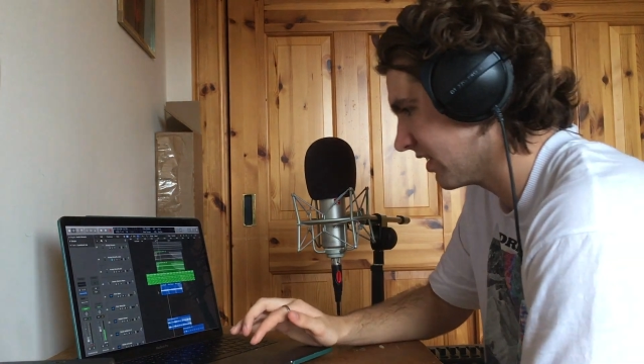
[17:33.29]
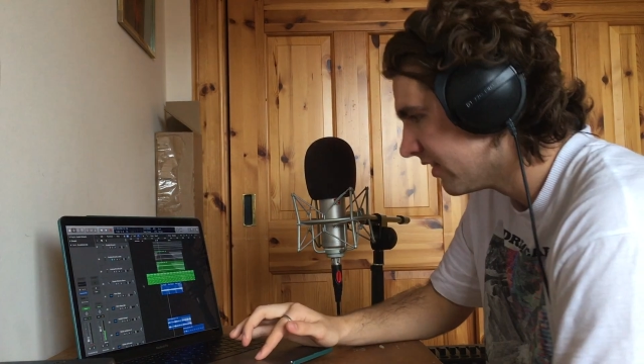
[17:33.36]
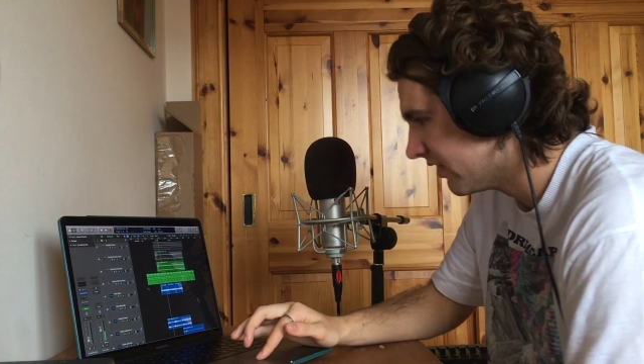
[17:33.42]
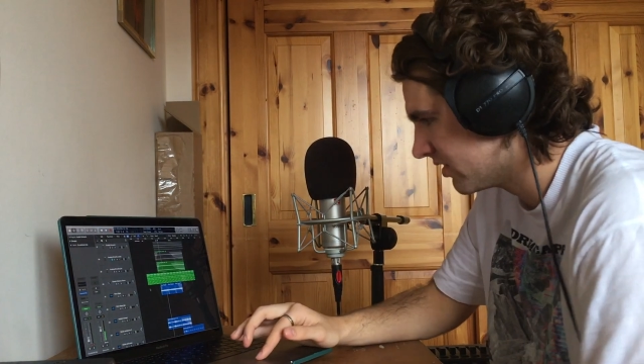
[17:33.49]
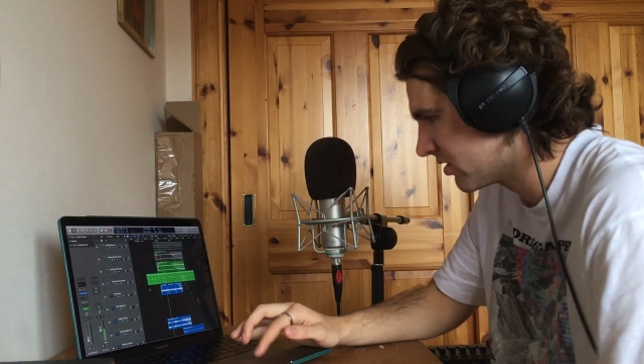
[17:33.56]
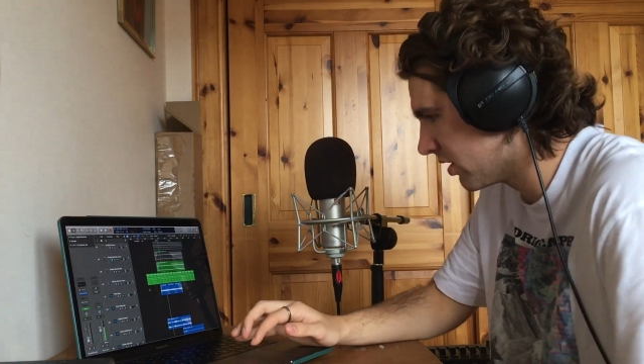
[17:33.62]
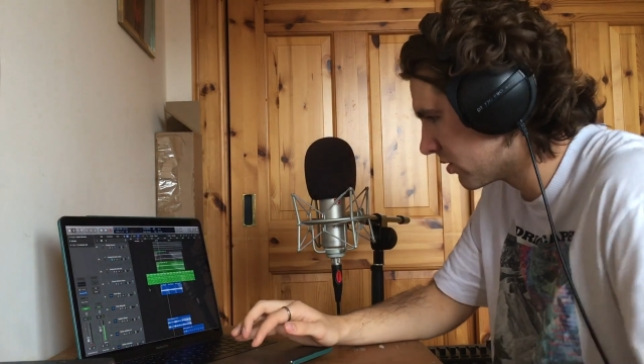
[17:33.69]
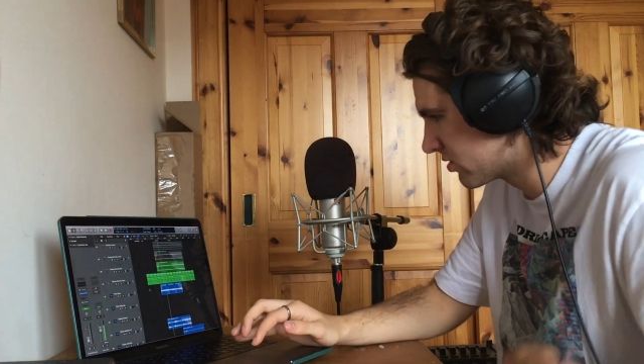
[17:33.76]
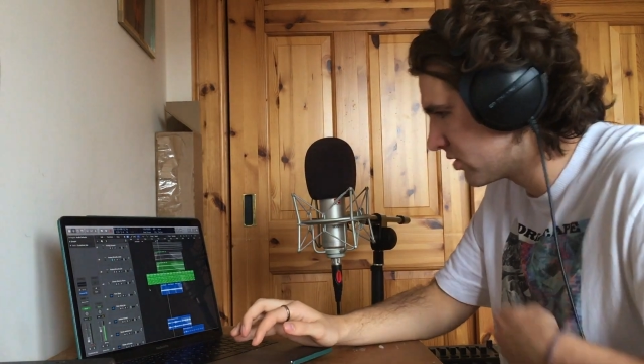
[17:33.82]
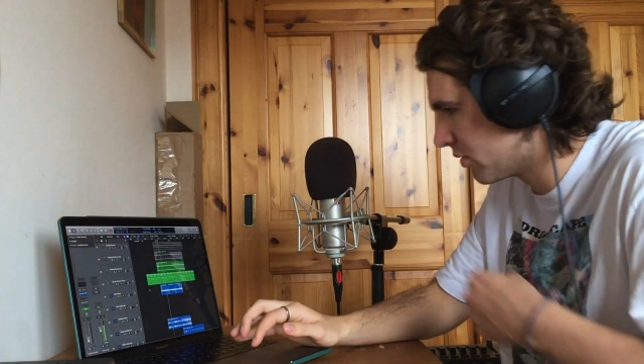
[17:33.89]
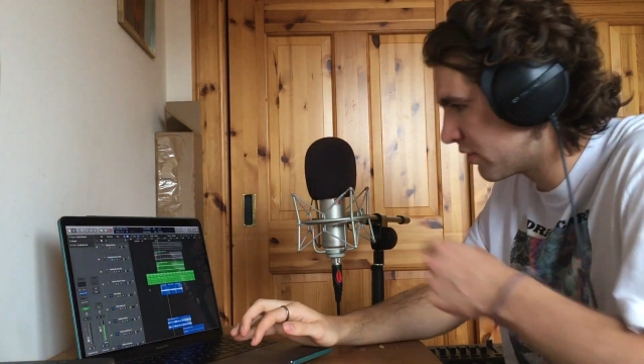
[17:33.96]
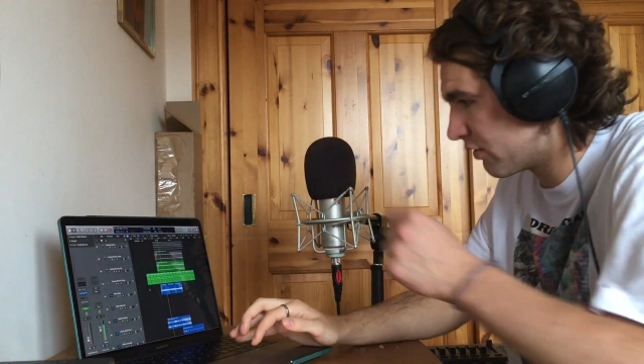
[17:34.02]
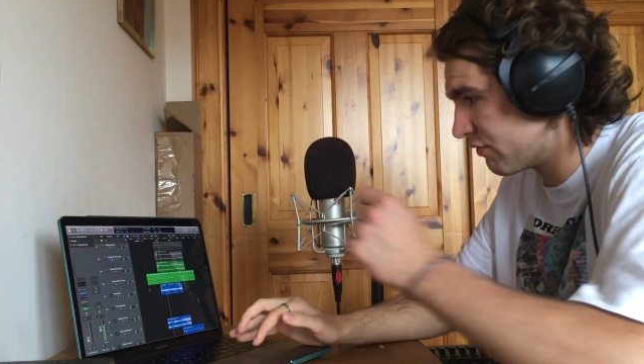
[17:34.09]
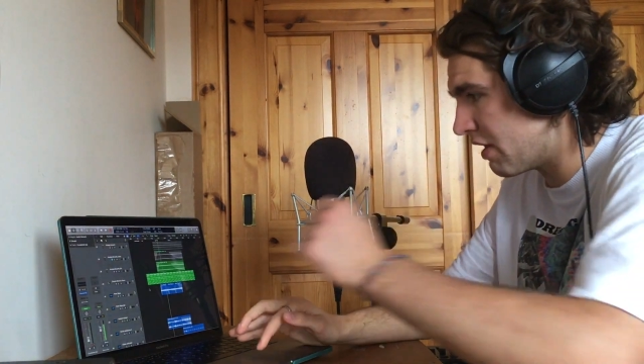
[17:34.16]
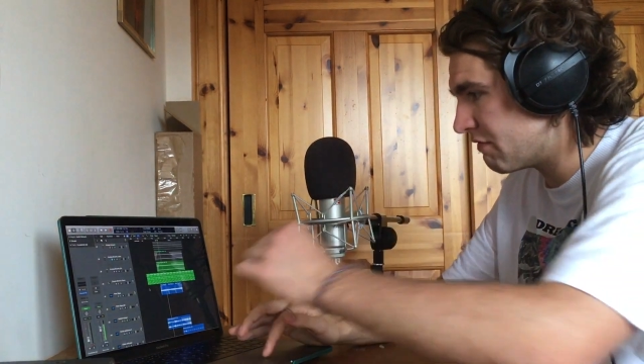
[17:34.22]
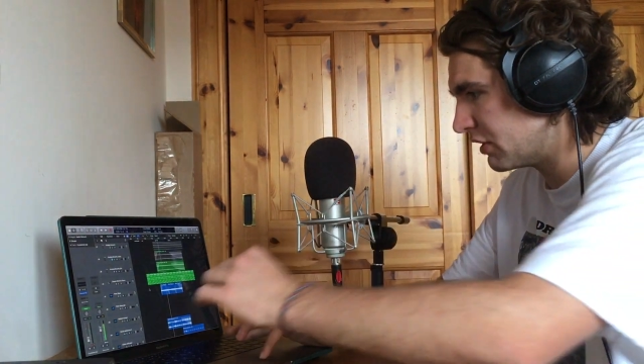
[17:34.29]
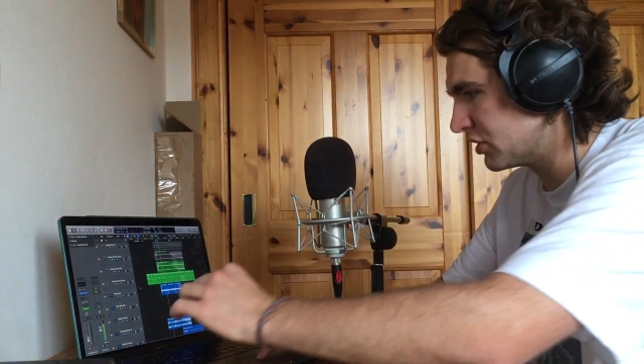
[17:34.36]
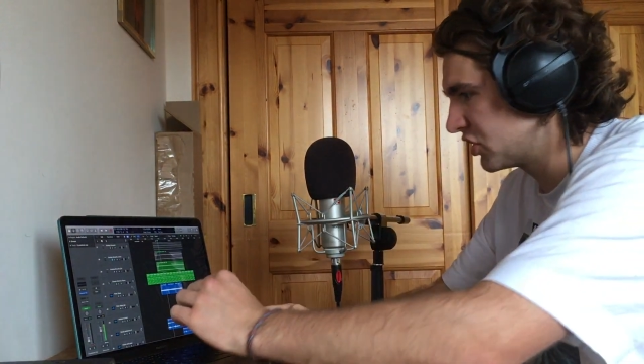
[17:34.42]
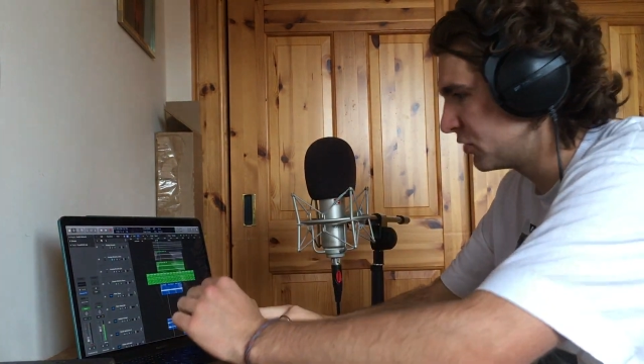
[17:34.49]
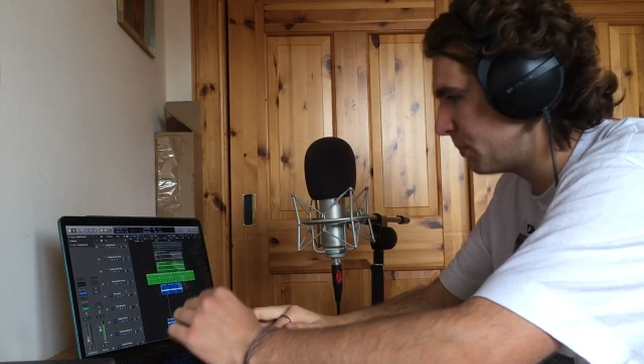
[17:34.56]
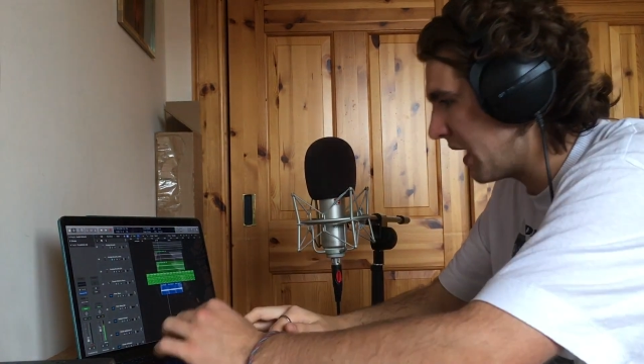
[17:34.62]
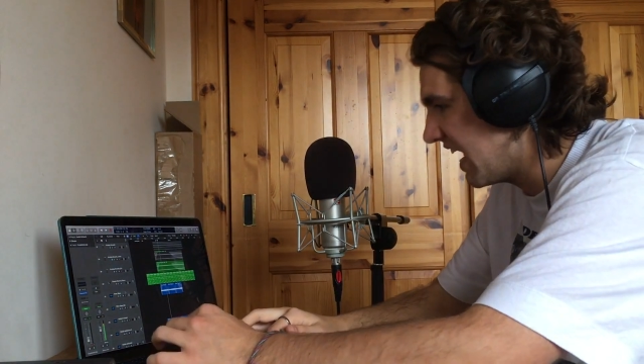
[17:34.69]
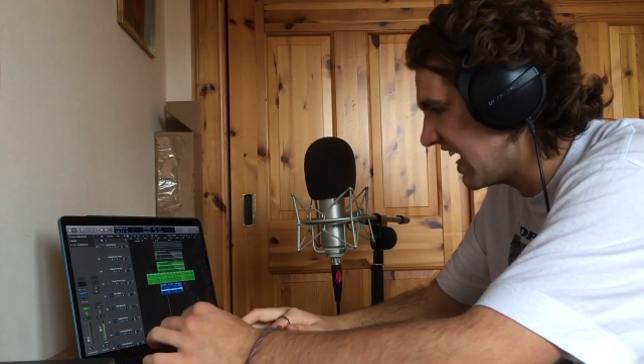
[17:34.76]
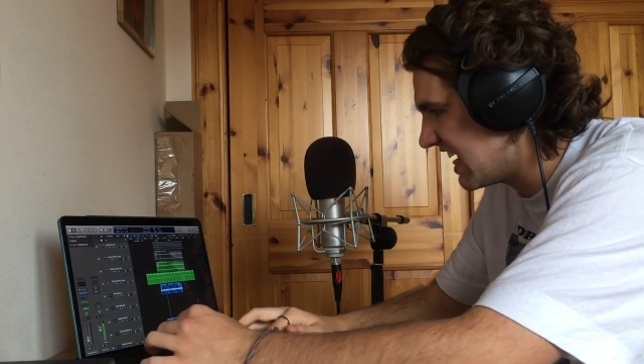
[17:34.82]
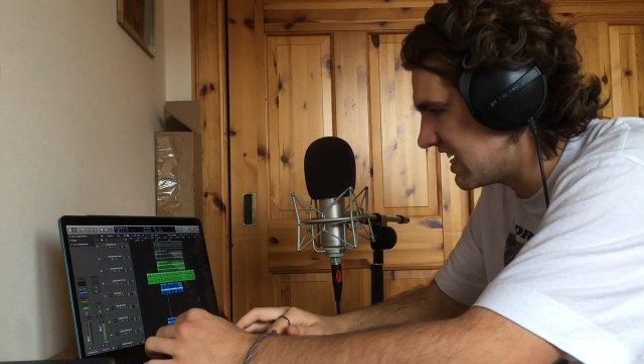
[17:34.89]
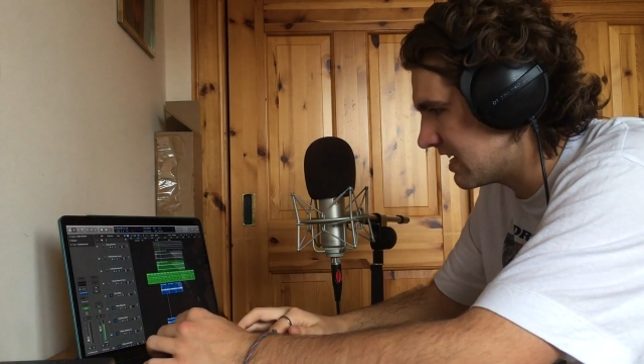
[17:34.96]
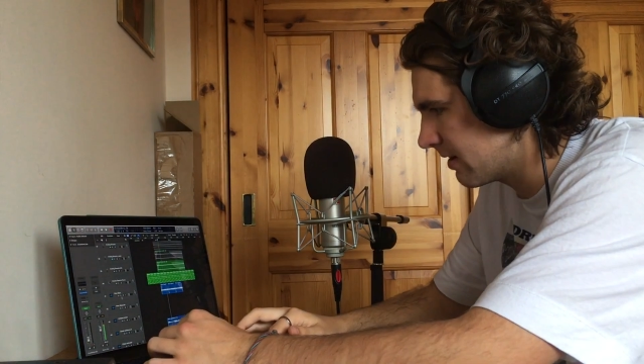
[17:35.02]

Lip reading: There's also the River Spey